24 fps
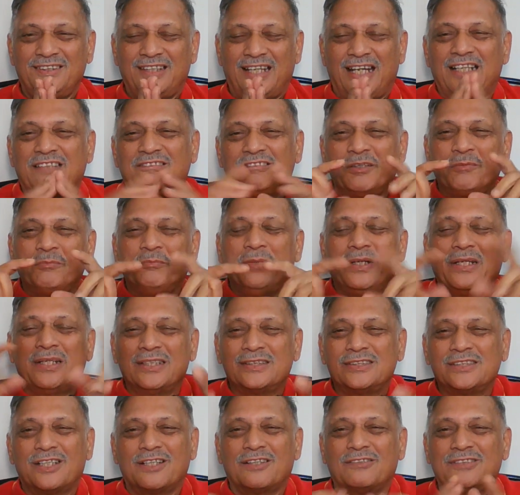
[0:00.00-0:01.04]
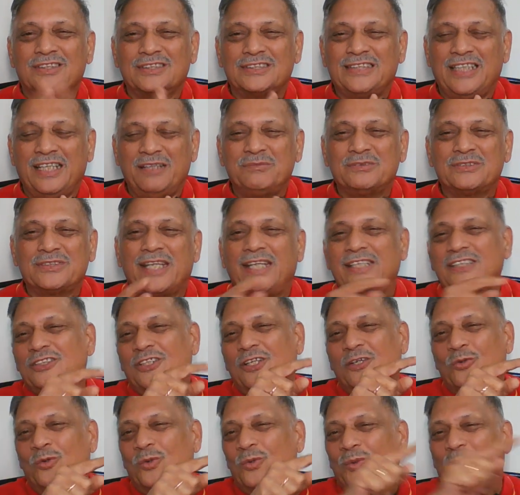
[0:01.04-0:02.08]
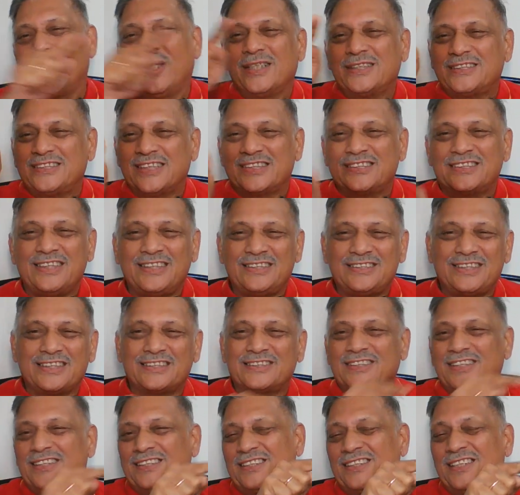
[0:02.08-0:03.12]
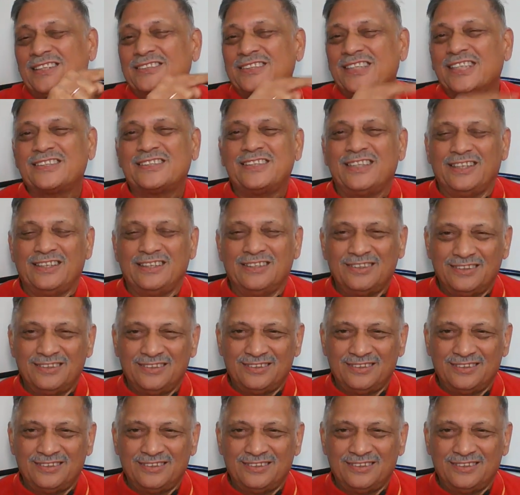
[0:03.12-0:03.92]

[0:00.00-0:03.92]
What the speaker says: And if the mirrors are of the same size, you are going to get 60, 60, 60.